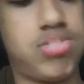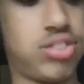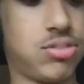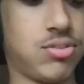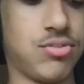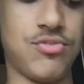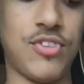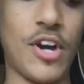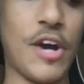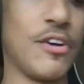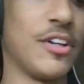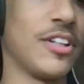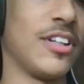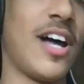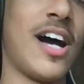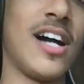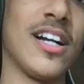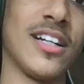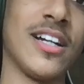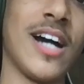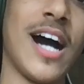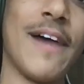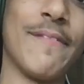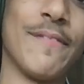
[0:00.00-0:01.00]
very long
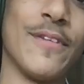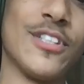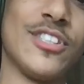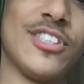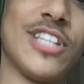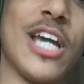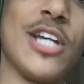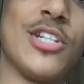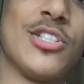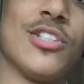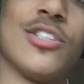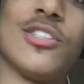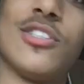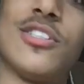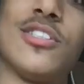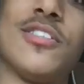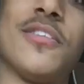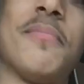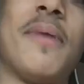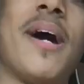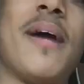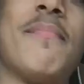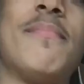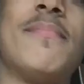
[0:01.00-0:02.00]
conversations to
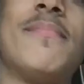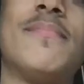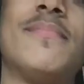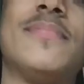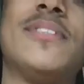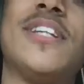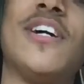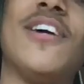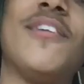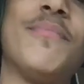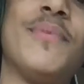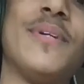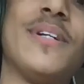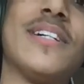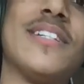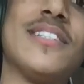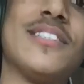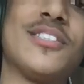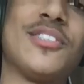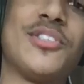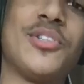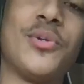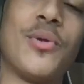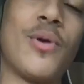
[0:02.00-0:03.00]
myself,
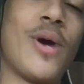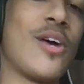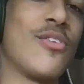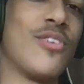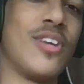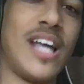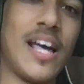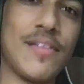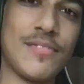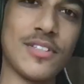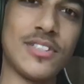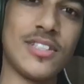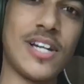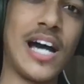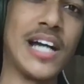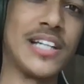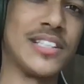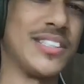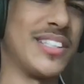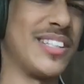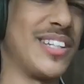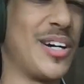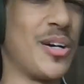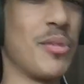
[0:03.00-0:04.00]
because who do I really have to talk
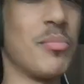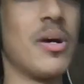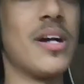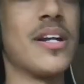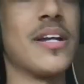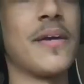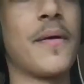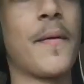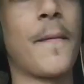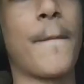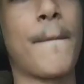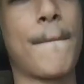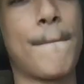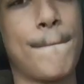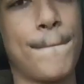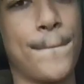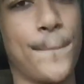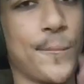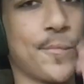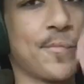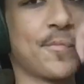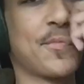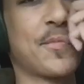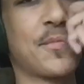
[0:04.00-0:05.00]
to? Nobody.
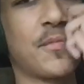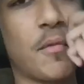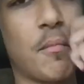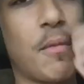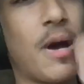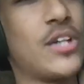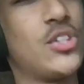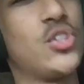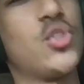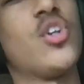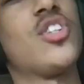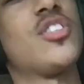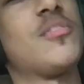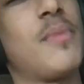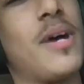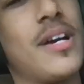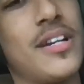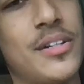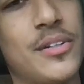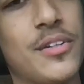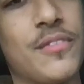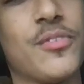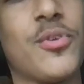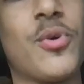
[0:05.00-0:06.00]
My choice is my
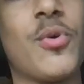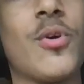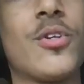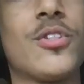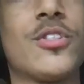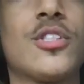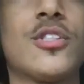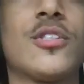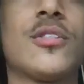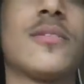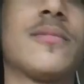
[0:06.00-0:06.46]
own, of course.